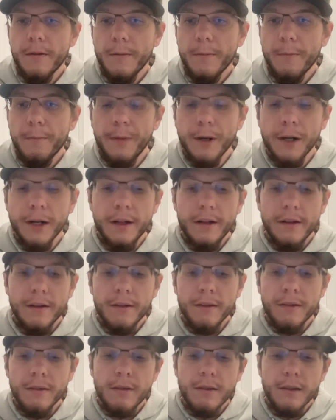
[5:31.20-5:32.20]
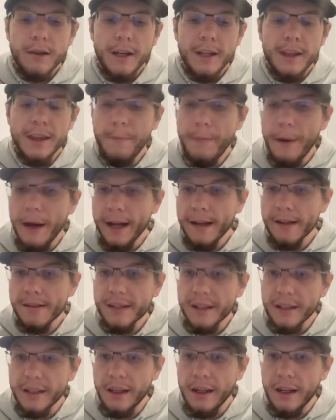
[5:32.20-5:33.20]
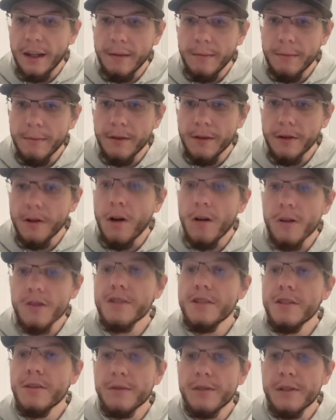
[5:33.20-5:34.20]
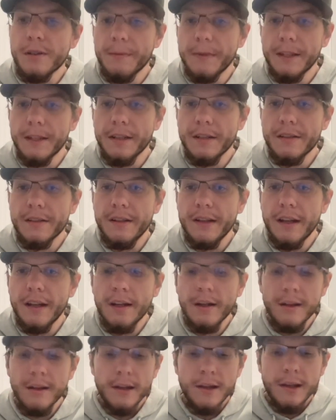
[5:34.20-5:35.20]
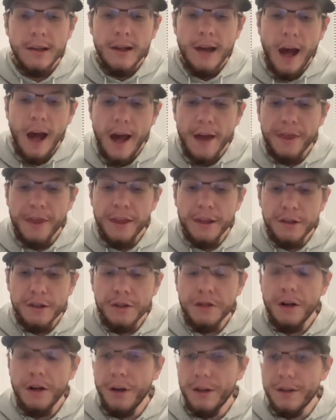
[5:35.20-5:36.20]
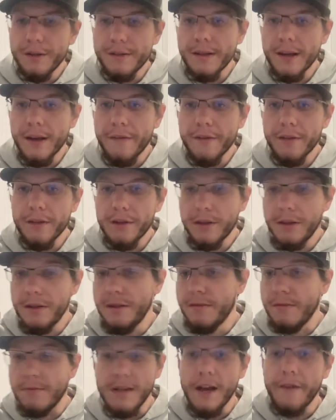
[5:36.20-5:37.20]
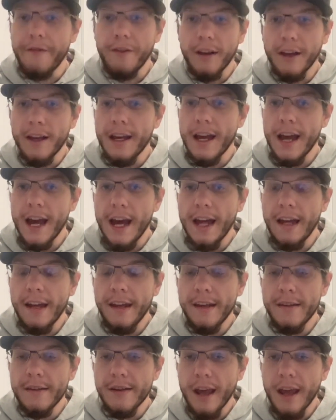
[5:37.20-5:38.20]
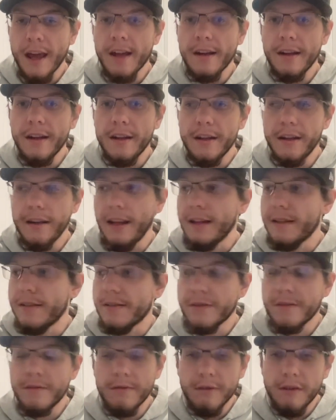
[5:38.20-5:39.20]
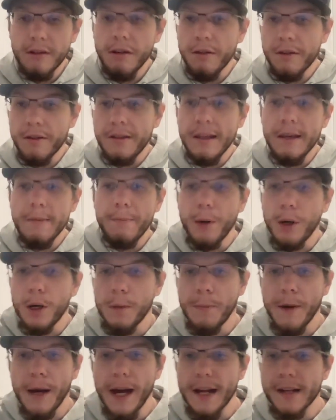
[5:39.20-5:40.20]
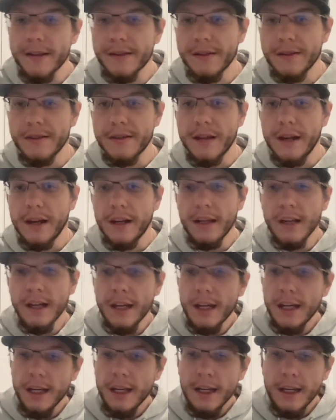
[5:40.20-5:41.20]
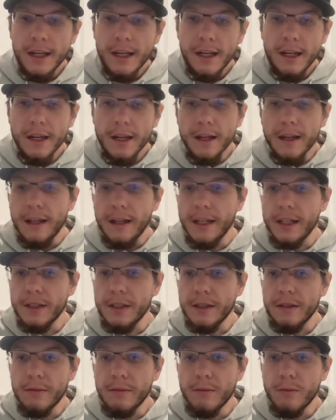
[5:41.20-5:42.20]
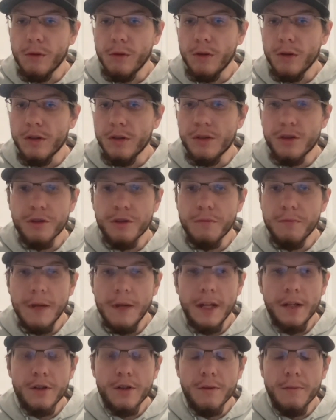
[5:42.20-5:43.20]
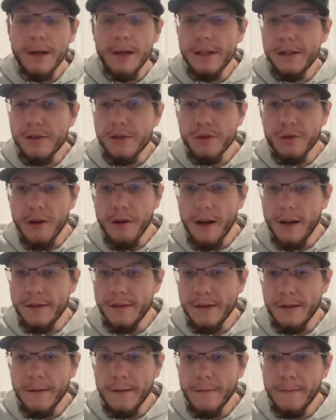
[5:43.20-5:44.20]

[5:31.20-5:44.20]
But in the passing game, there are still some things that I think Sean definitely had his hand in, and that's the deep ball passes that Garrett made tremendous strides in.